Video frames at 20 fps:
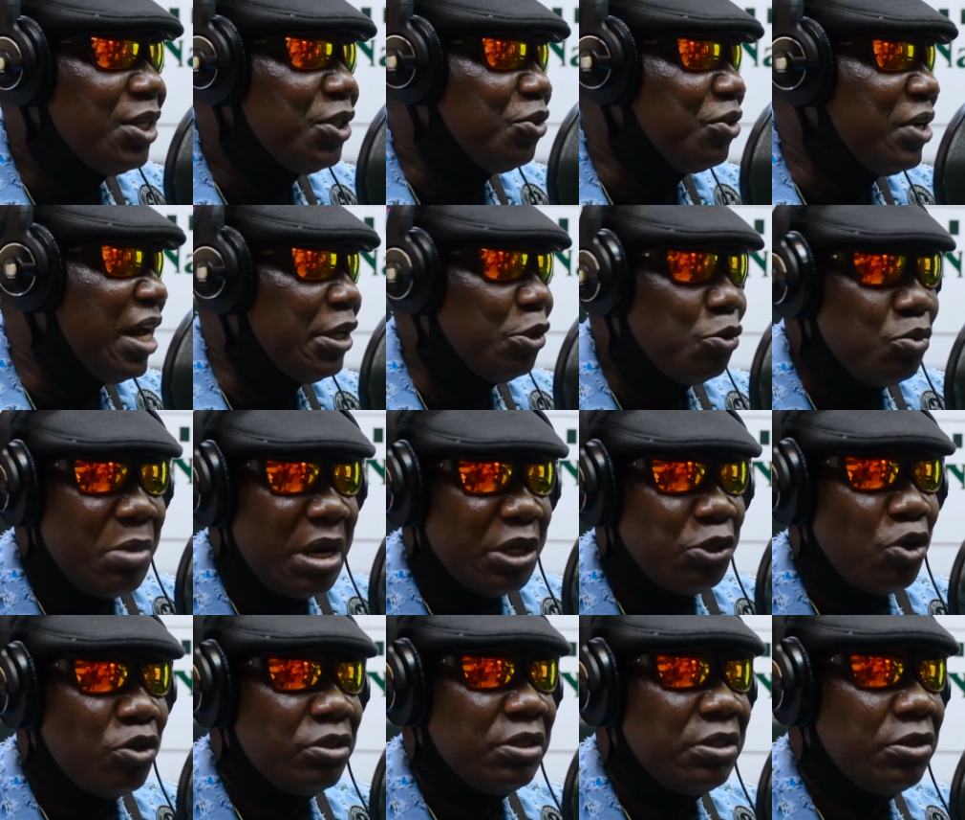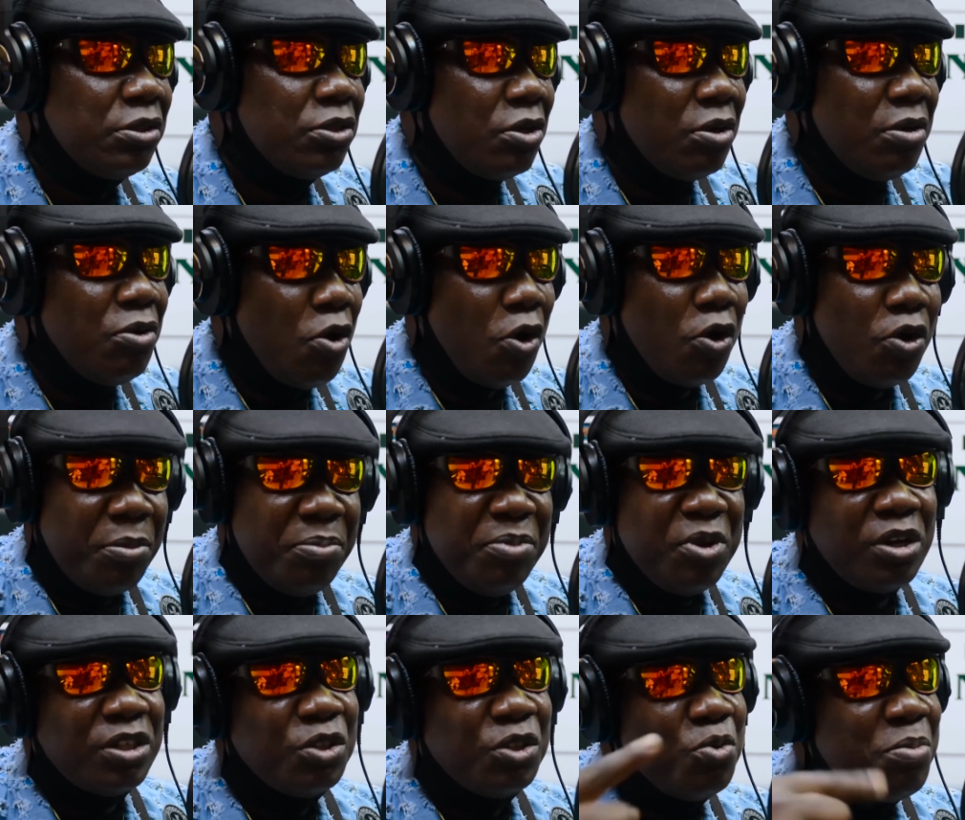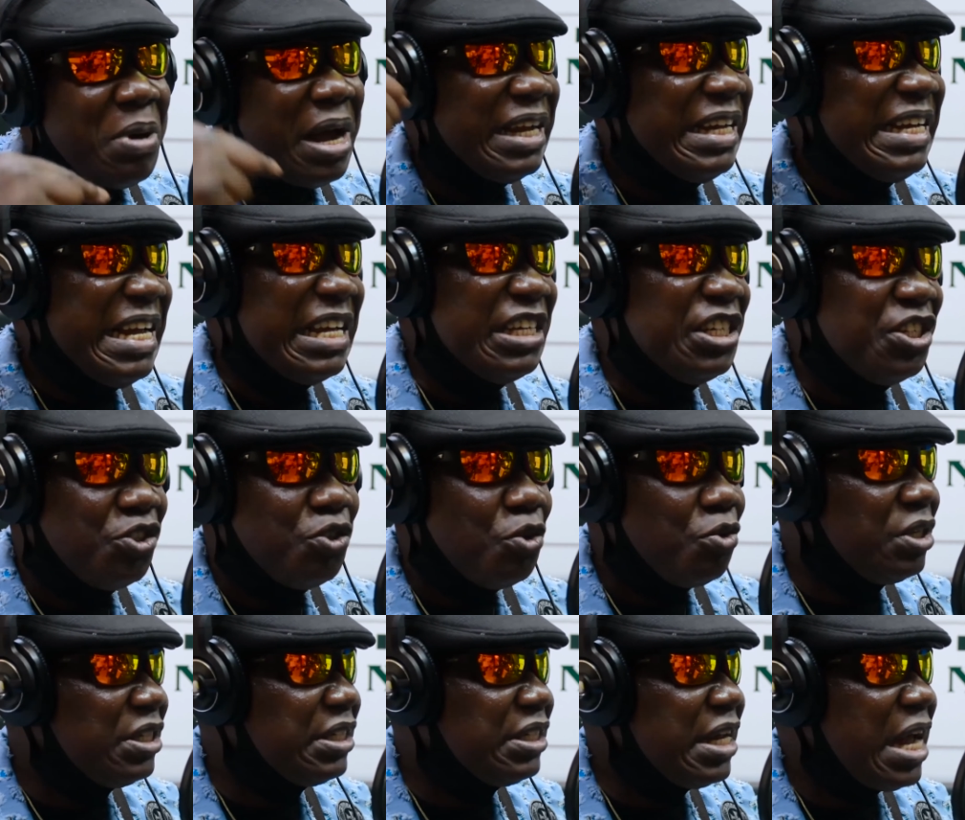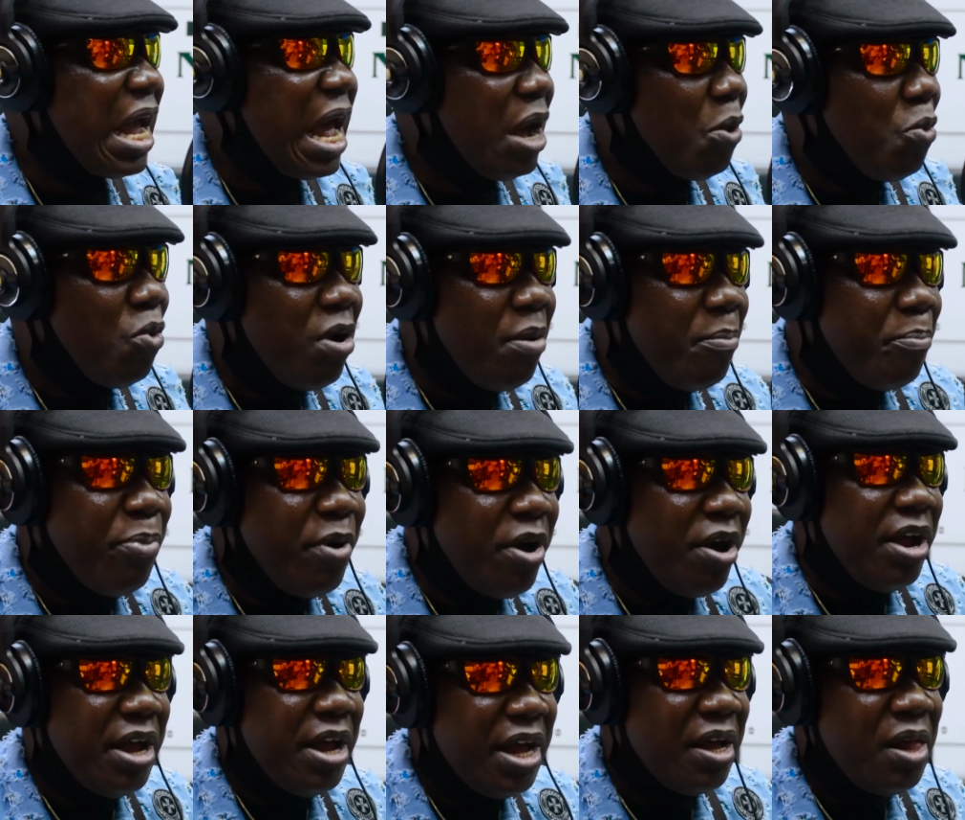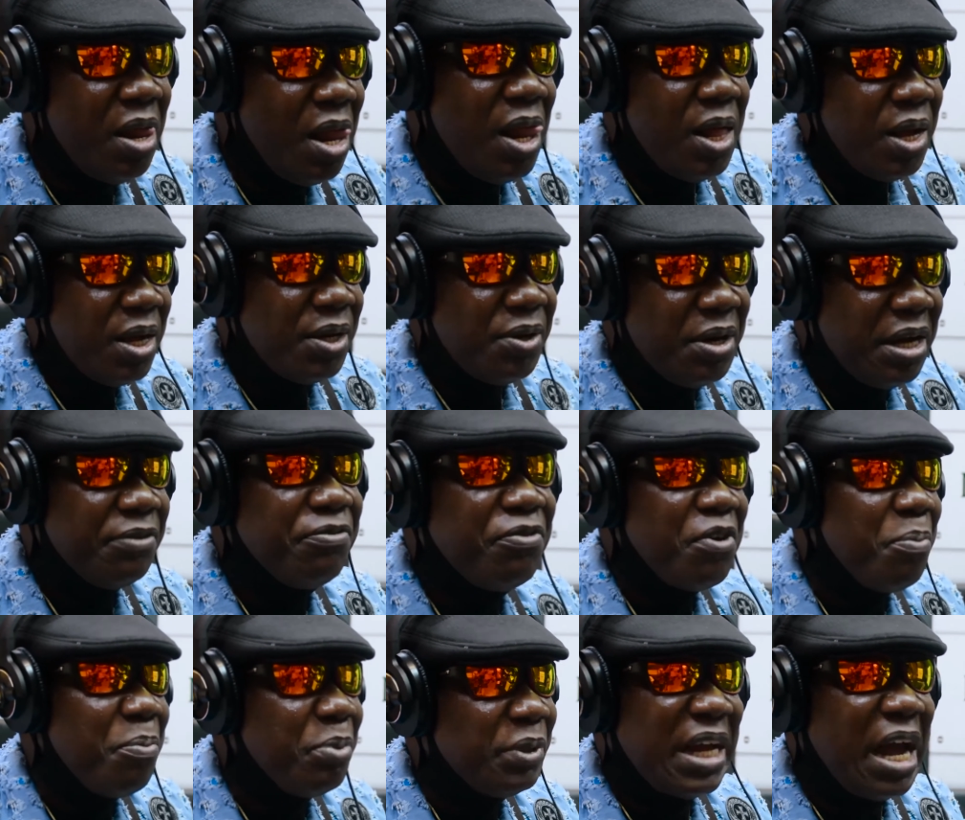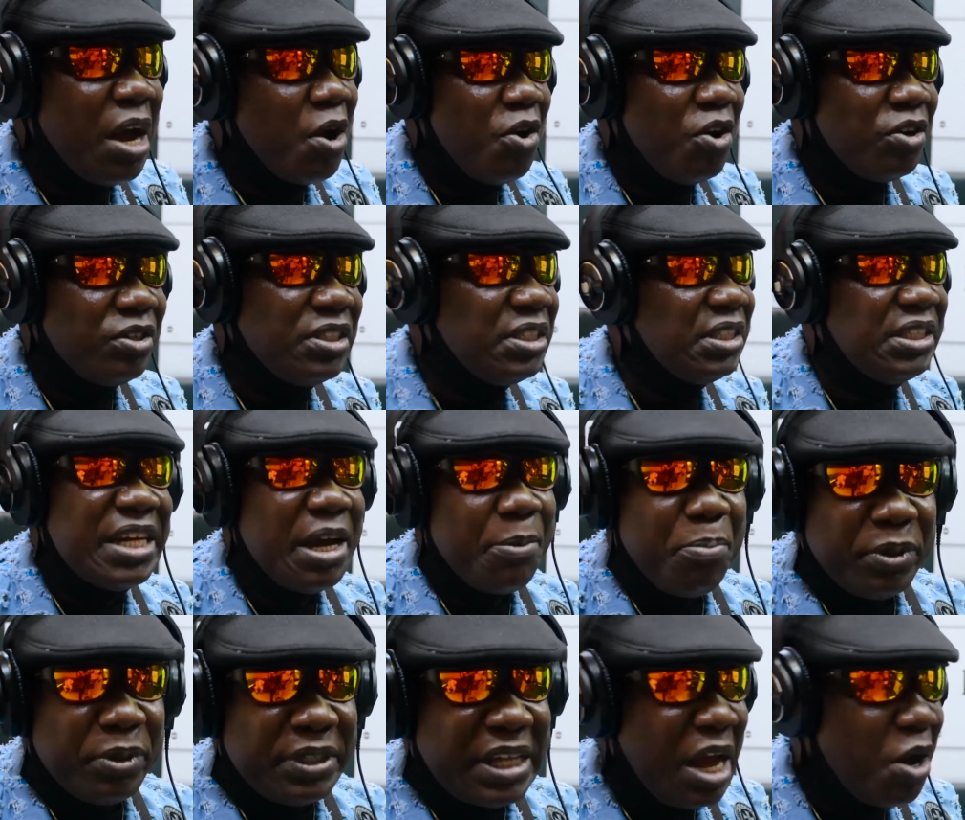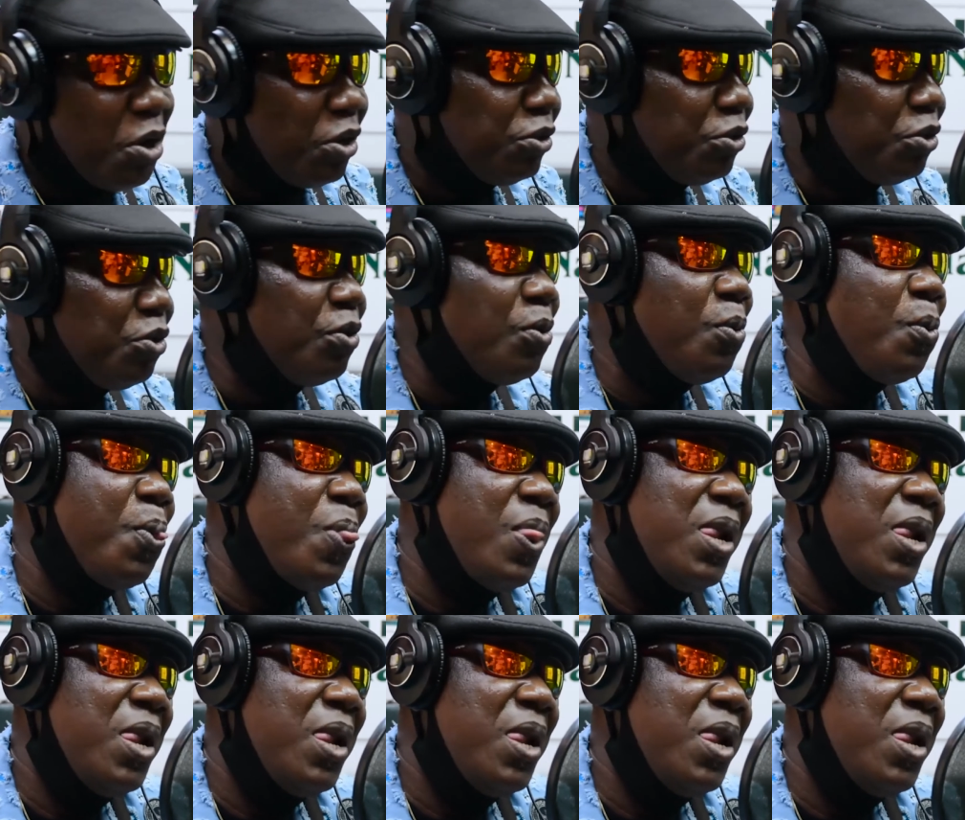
So now the woman just call up, because the woman hear the story, say, one boy for Port Harcourt, he shape Port Harcourt too.